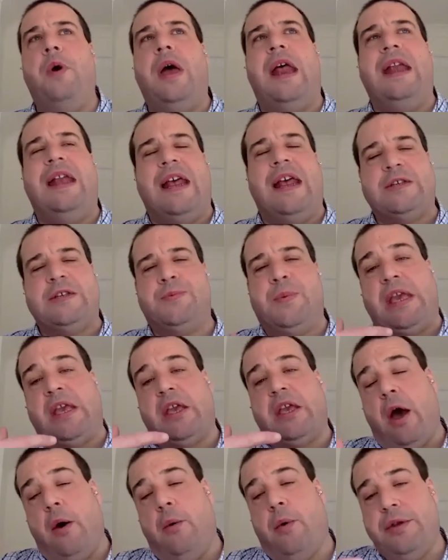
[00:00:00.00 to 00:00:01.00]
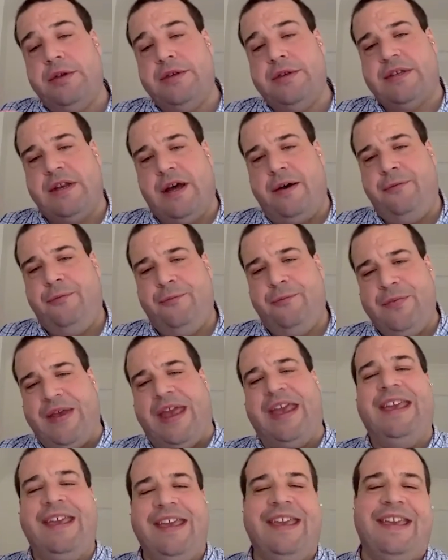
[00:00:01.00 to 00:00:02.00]
Unless we go on stuff,
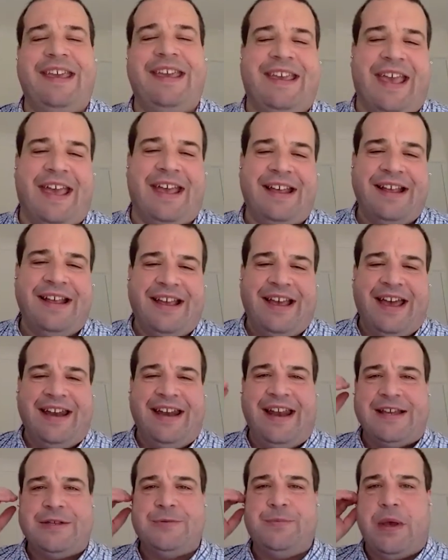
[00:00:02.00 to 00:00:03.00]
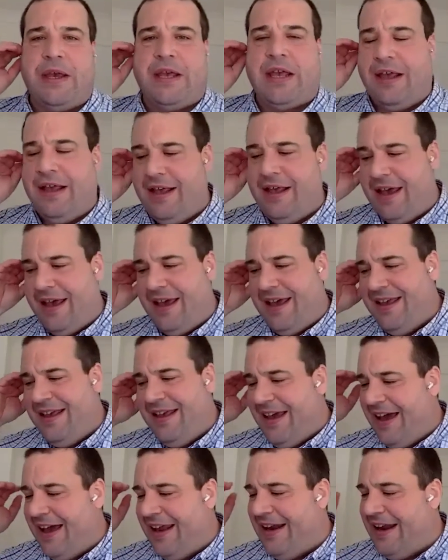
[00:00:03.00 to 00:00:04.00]
yeah, unless
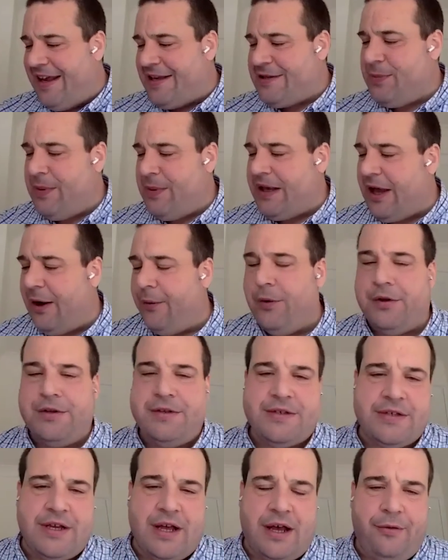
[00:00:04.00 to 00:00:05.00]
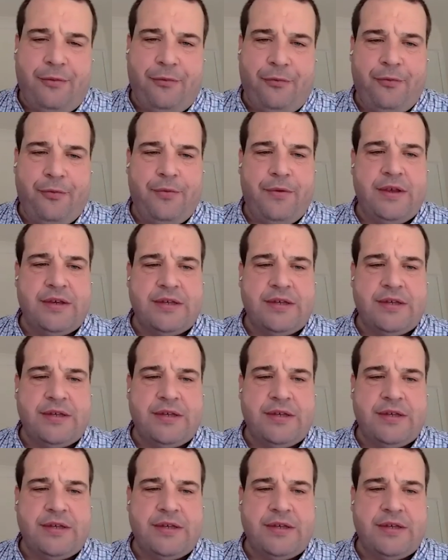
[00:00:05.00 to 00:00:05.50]
we go on stuff,